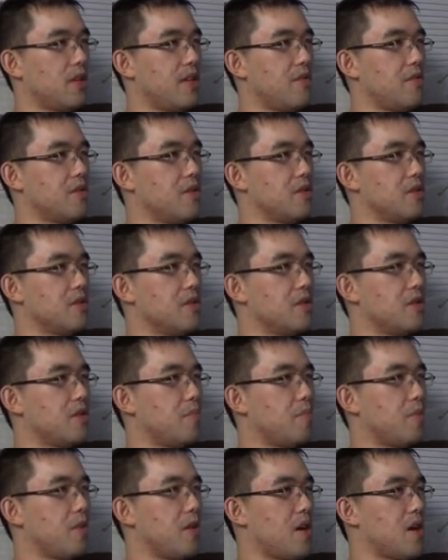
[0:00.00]
it was the
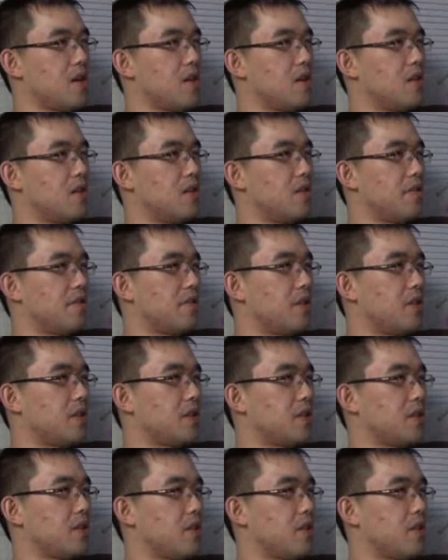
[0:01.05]
piranha fish.